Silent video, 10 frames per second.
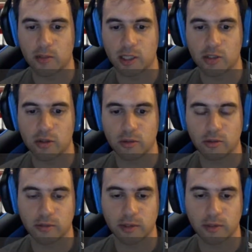I can show
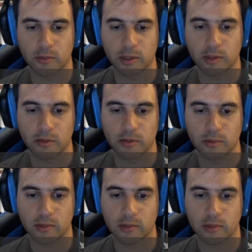you real quick. So
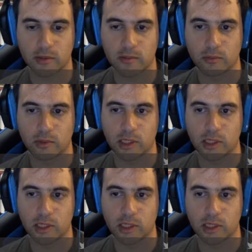he's going to